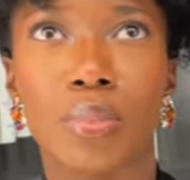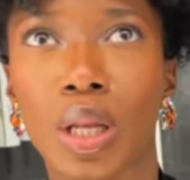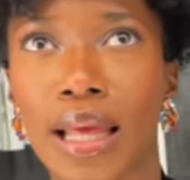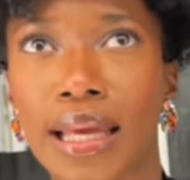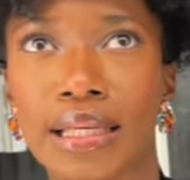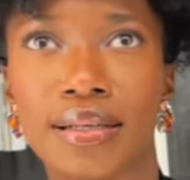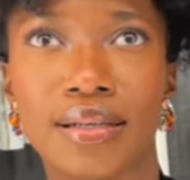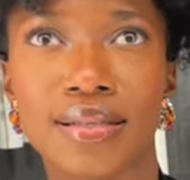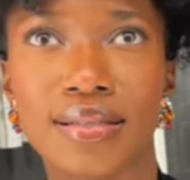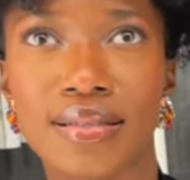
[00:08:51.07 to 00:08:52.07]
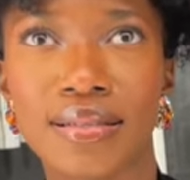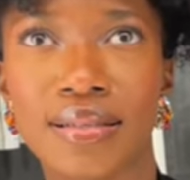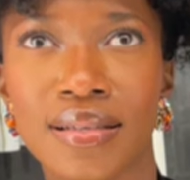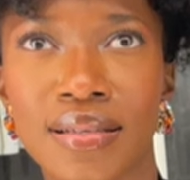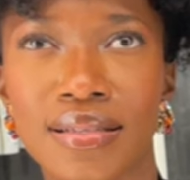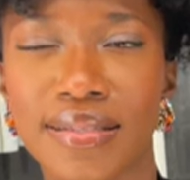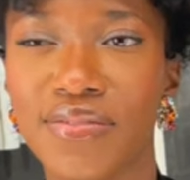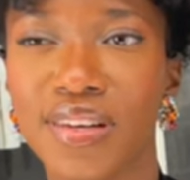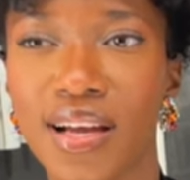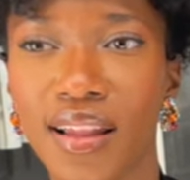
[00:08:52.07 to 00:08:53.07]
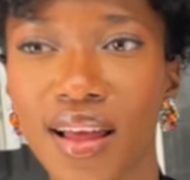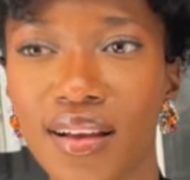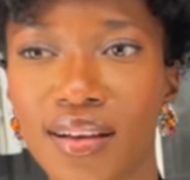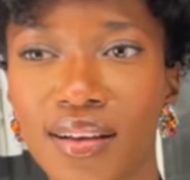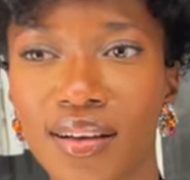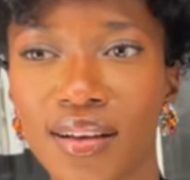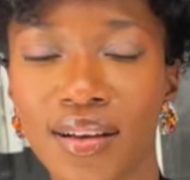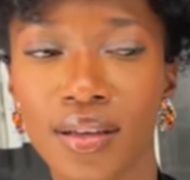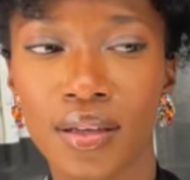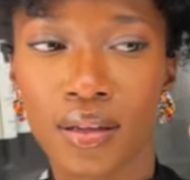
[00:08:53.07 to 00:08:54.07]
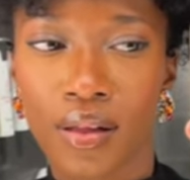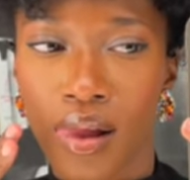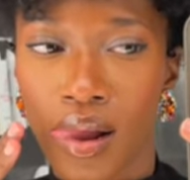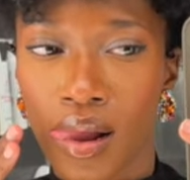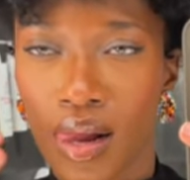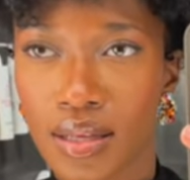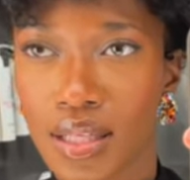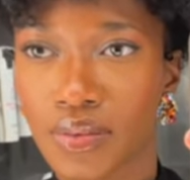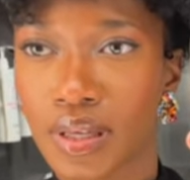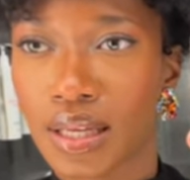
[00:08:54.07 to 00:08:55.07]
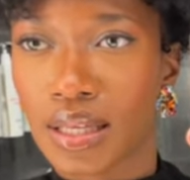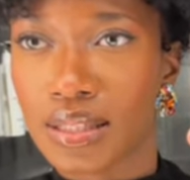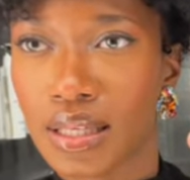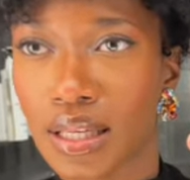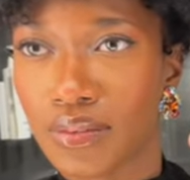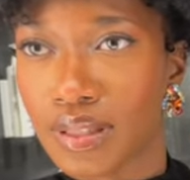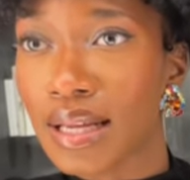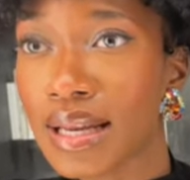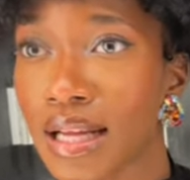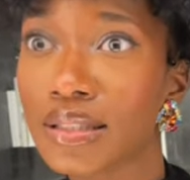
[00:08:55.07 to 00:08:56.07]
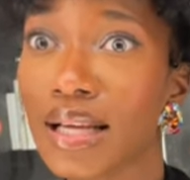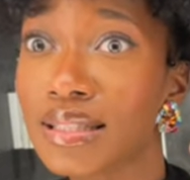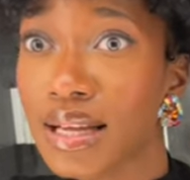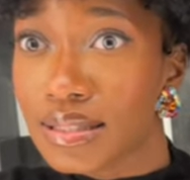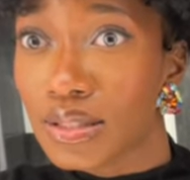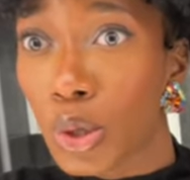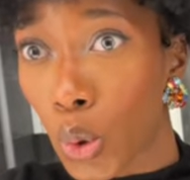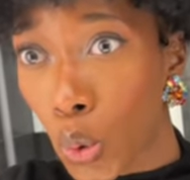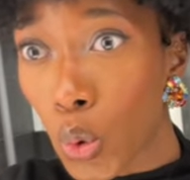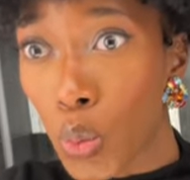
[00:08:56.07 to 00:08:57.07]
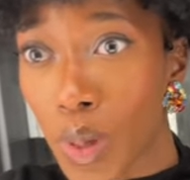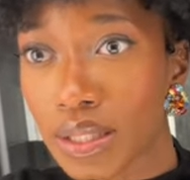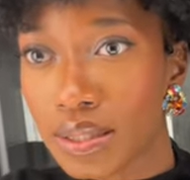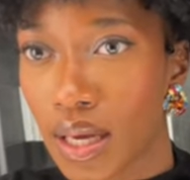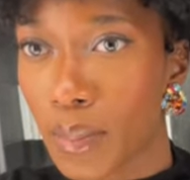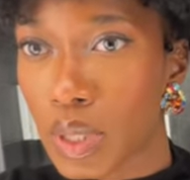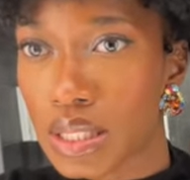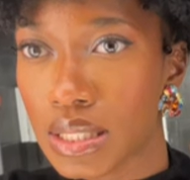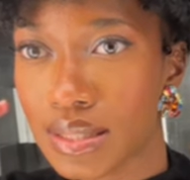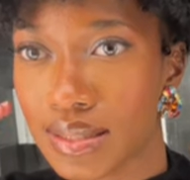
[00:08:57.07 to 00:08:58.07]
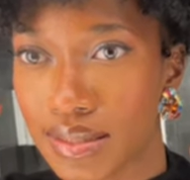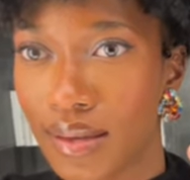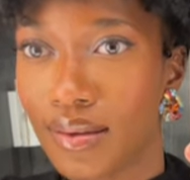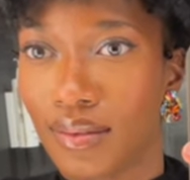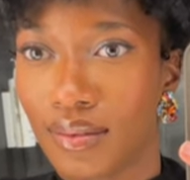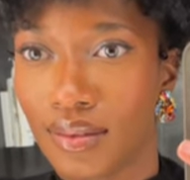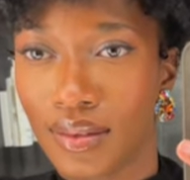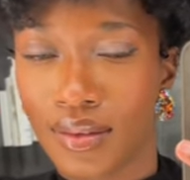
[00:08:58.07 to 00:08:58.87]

But like 7 o'clock? 7, 8, 9, 10, 11. Not, not, that's not too much time, but still.